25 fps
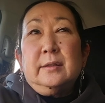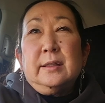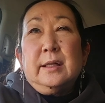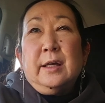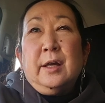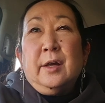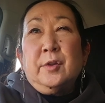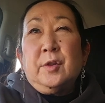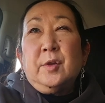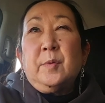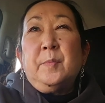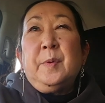
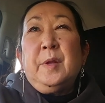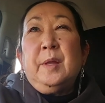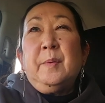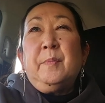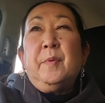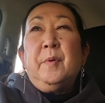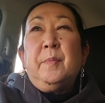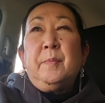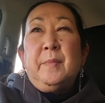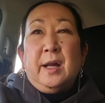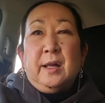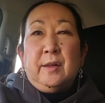other
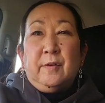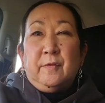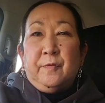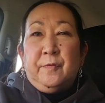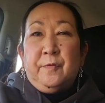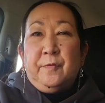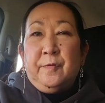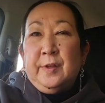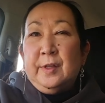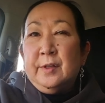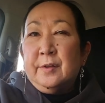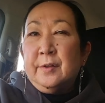people might
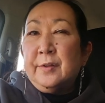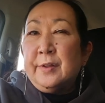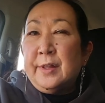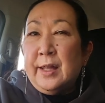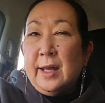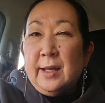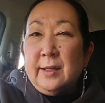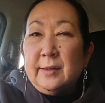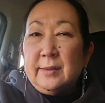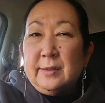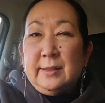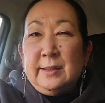feel
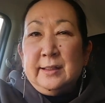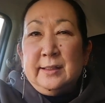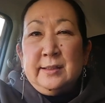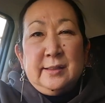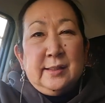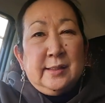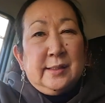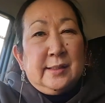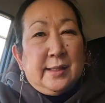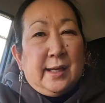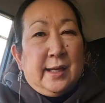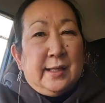that
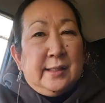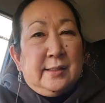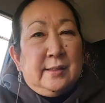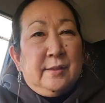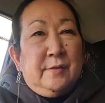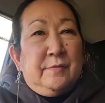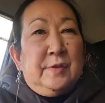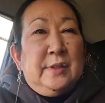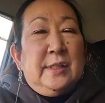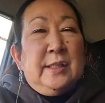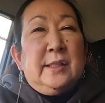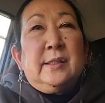
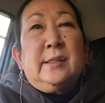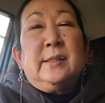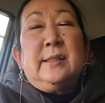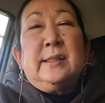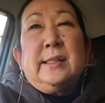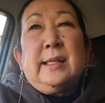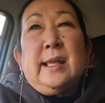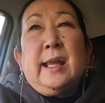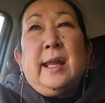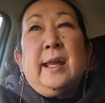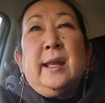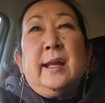
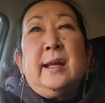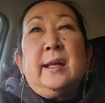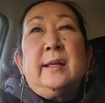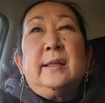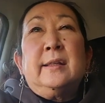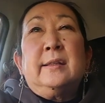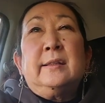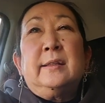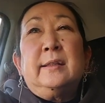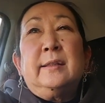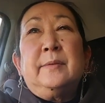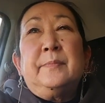indecisiveness,
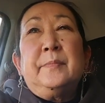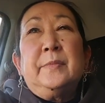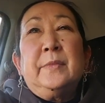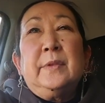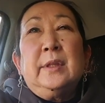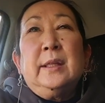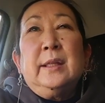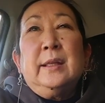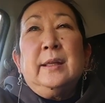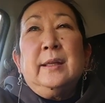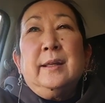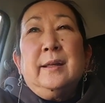and
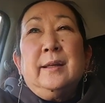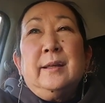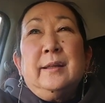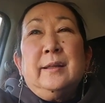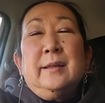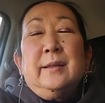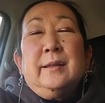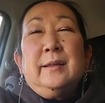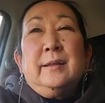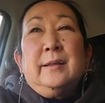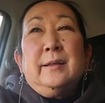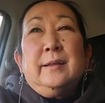
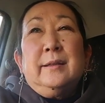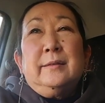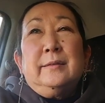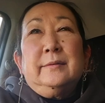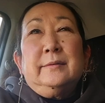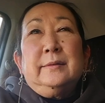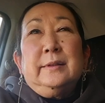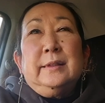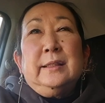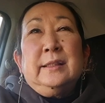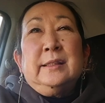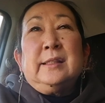
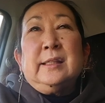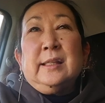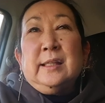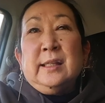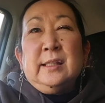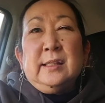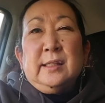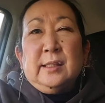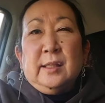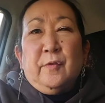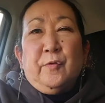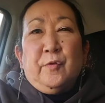it's
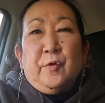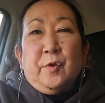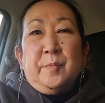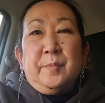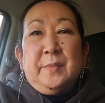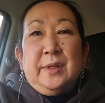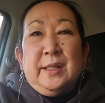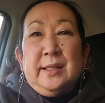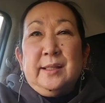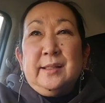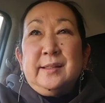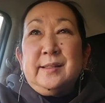easy for
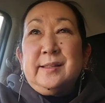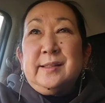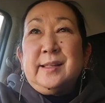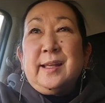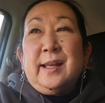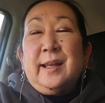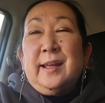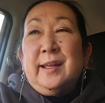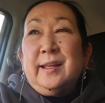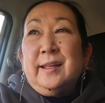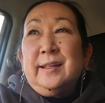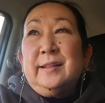me to
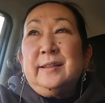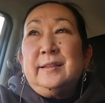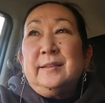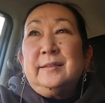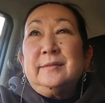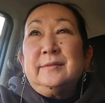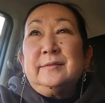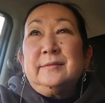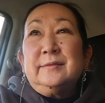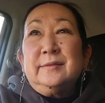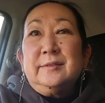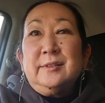say,
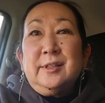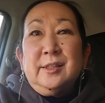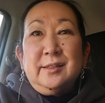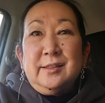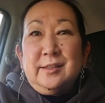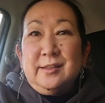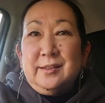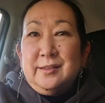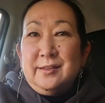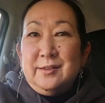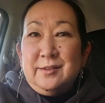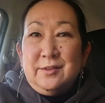
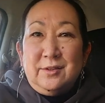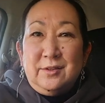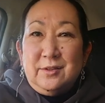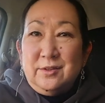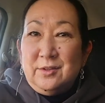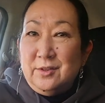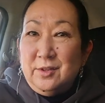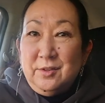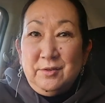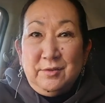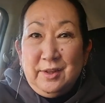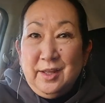just
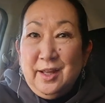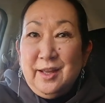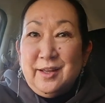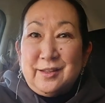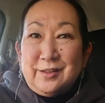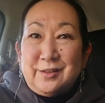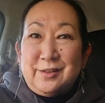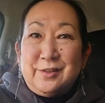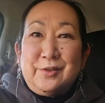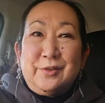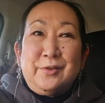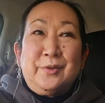do
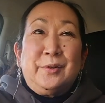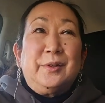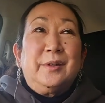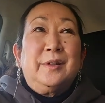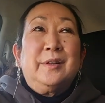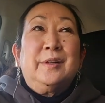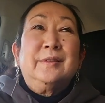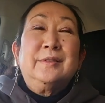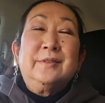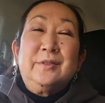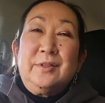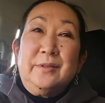this,
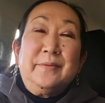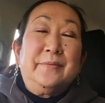or